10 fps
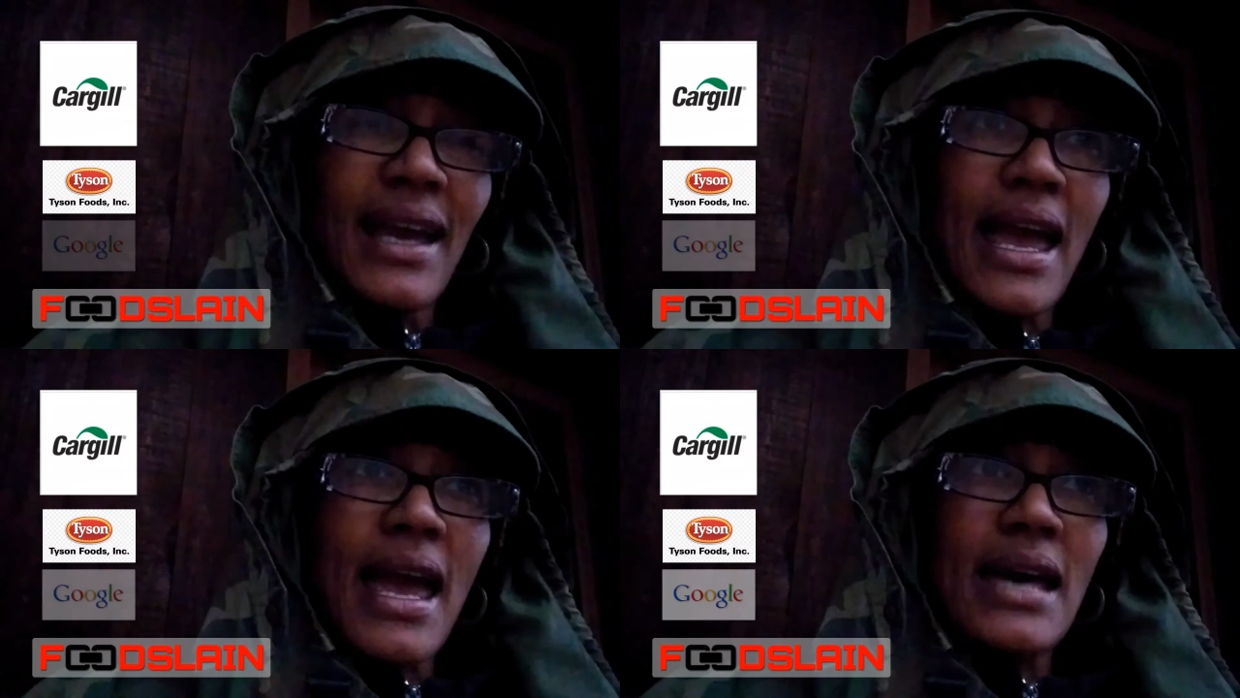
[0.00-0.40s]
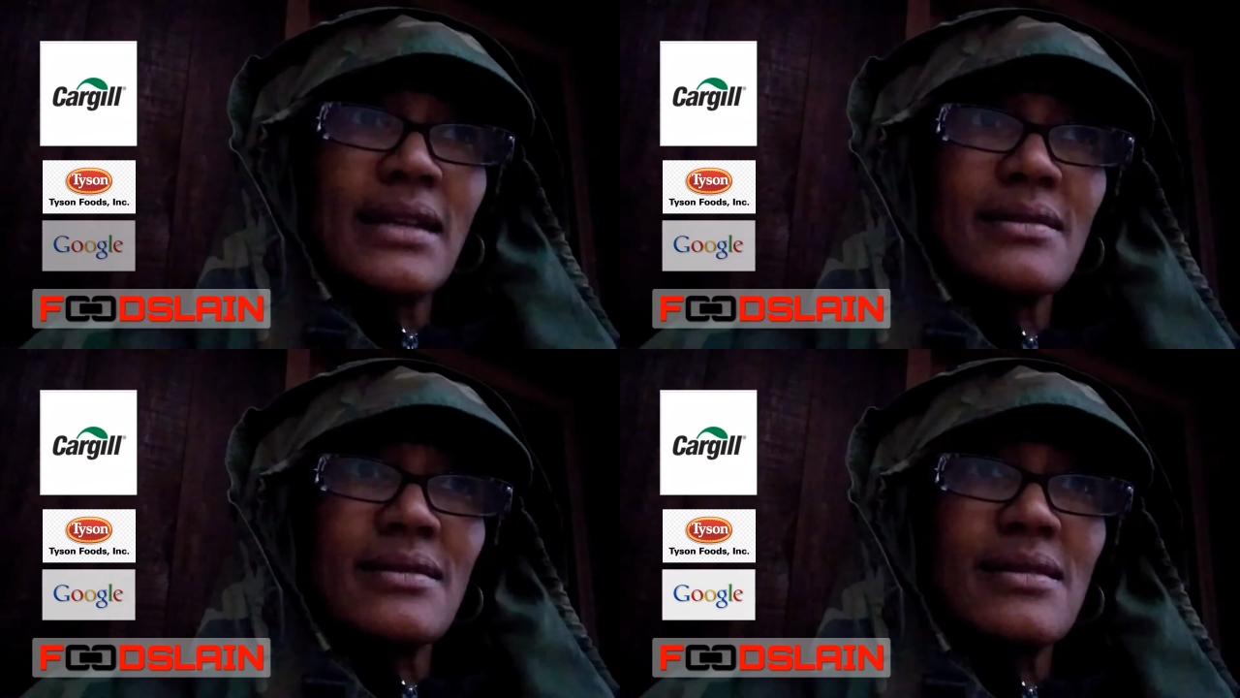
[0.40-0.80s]

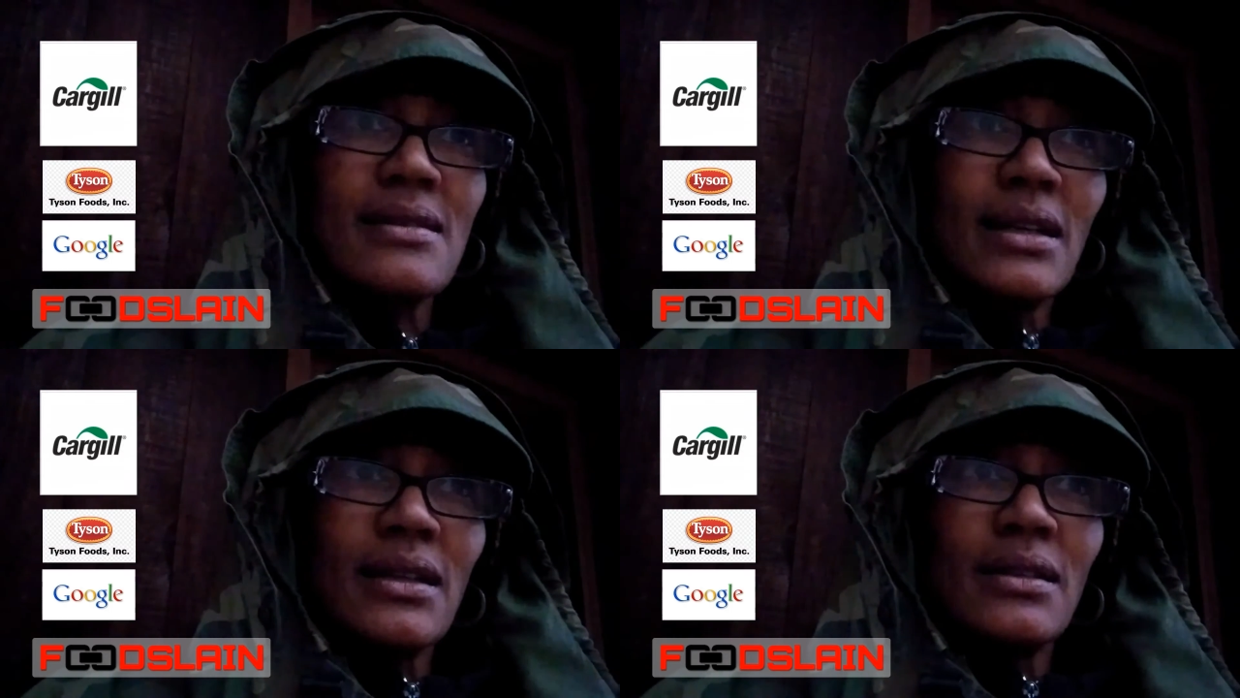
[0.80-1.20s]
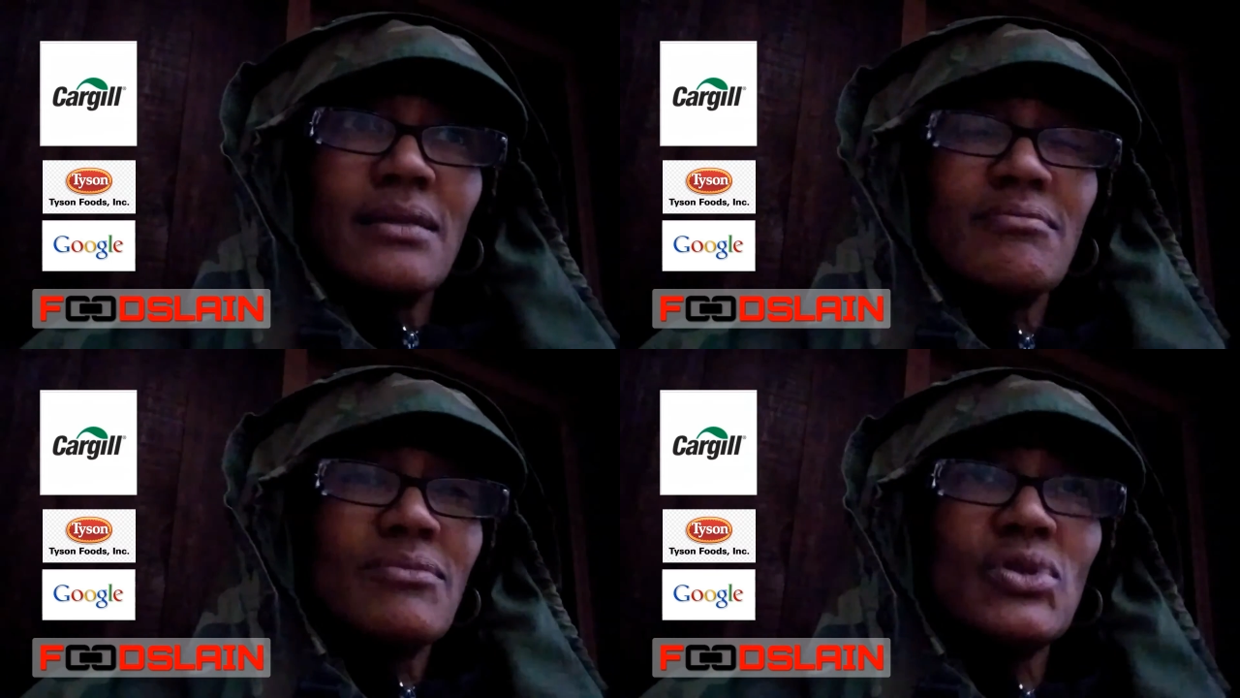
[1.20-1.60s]
and
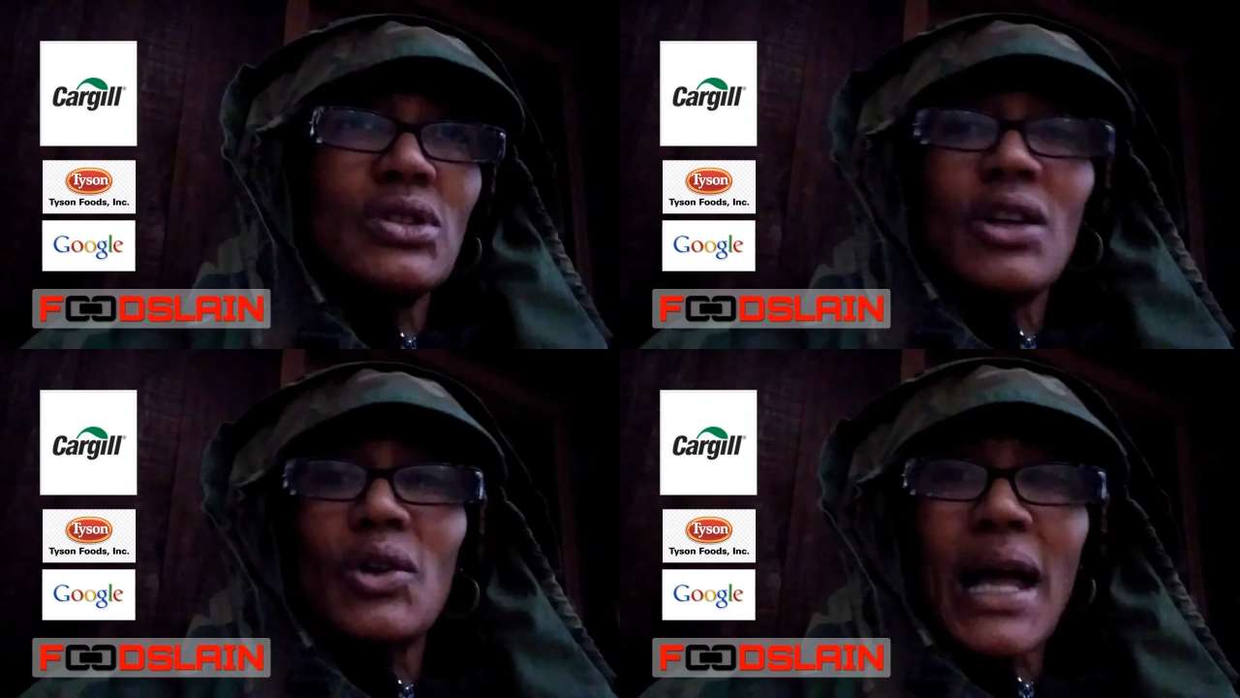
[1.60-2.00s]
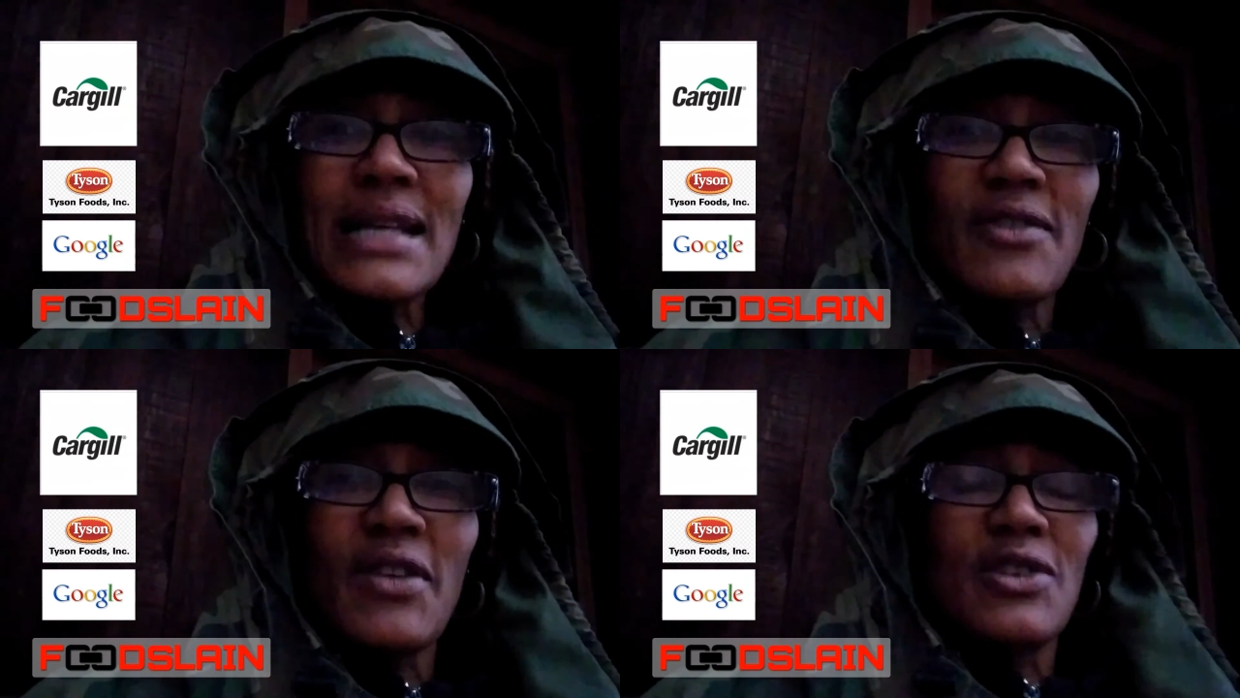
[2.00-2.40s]

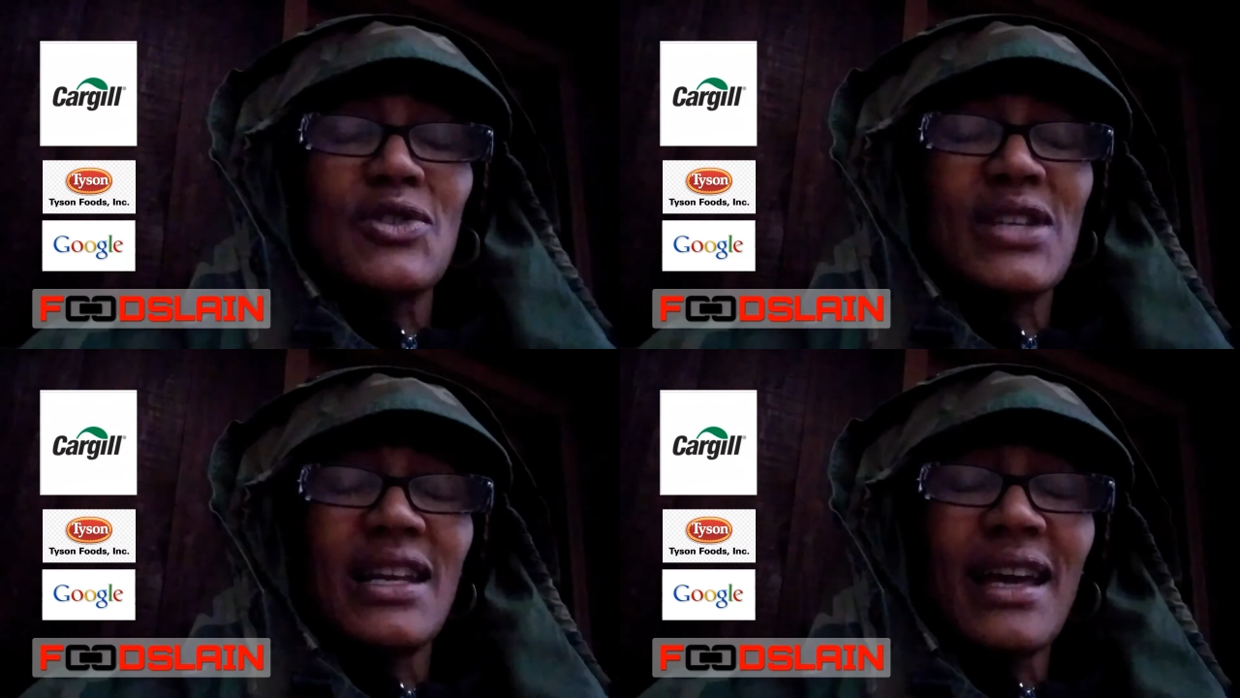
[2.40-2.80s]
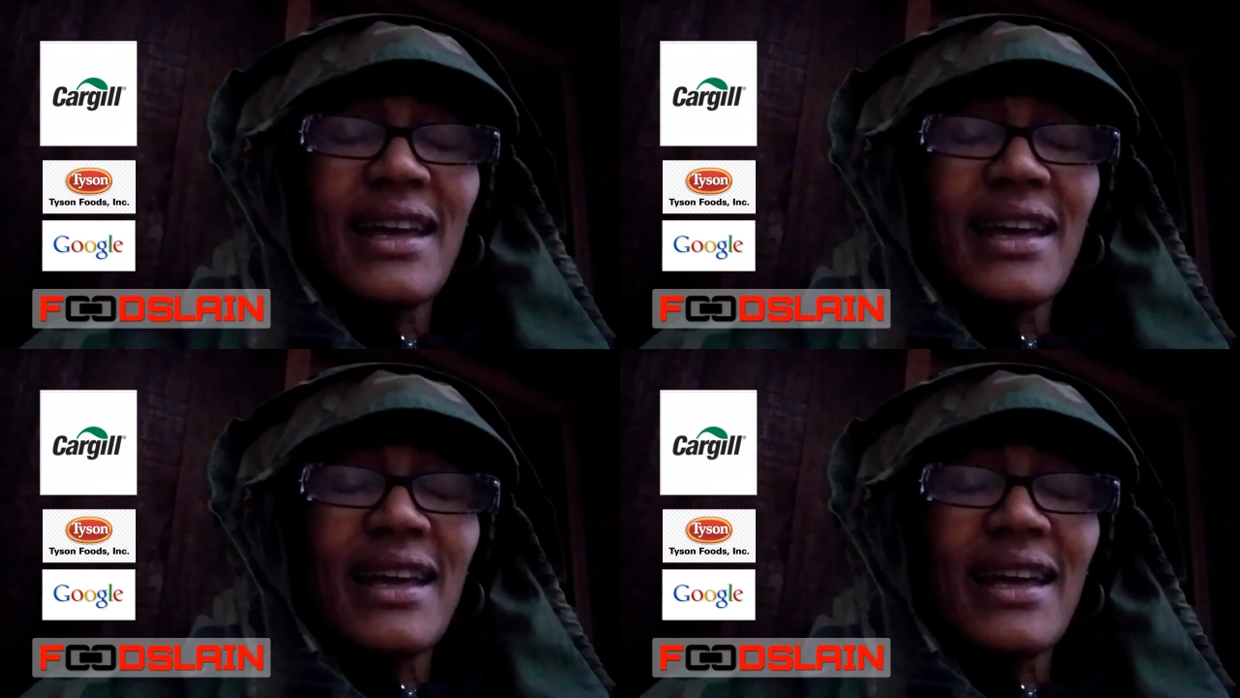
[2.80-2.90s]
lots of others. And